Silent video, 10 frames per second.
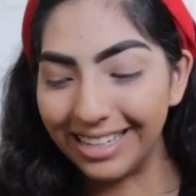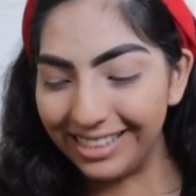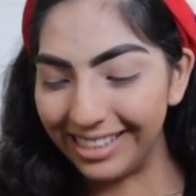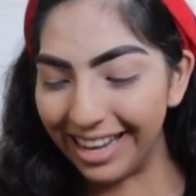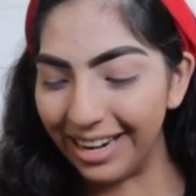I
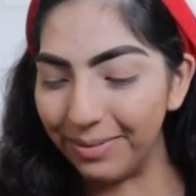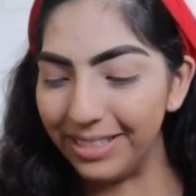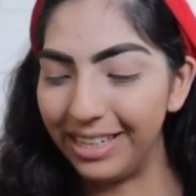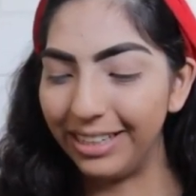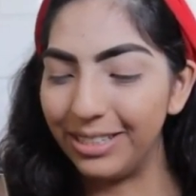said, I'm going
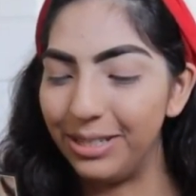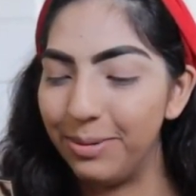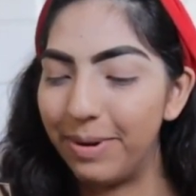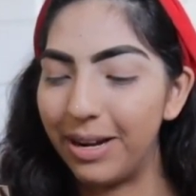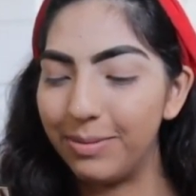to take the
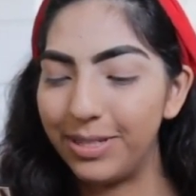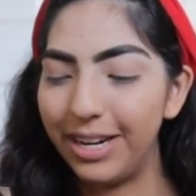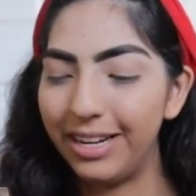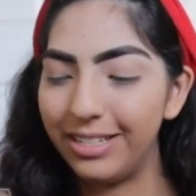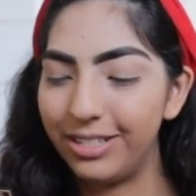two bottom
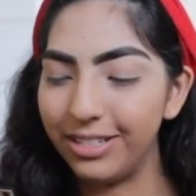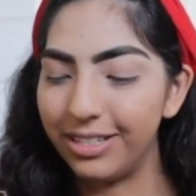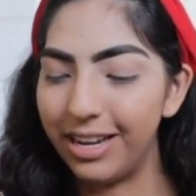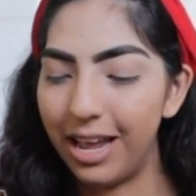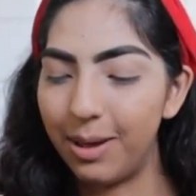shades,
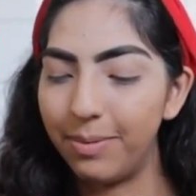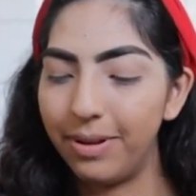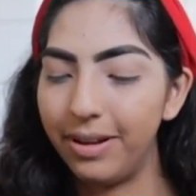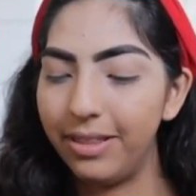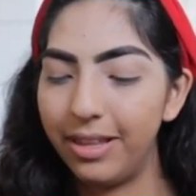just dab
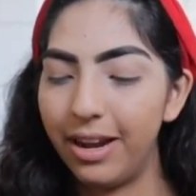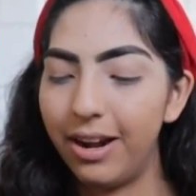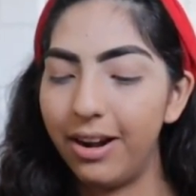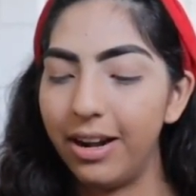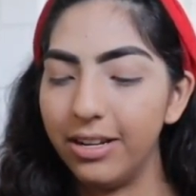in
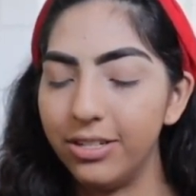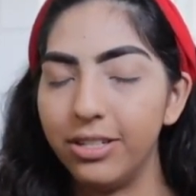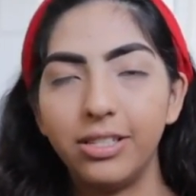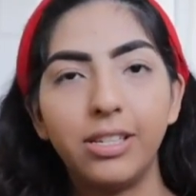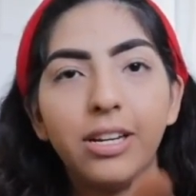there and
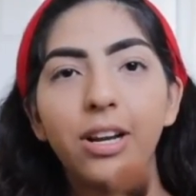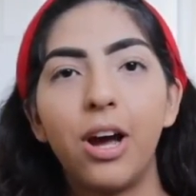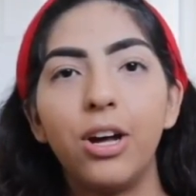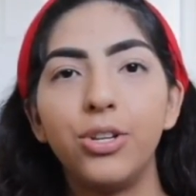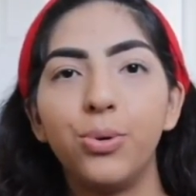just
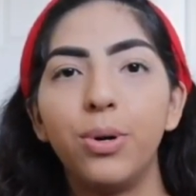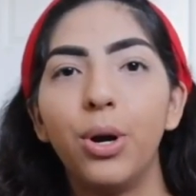contour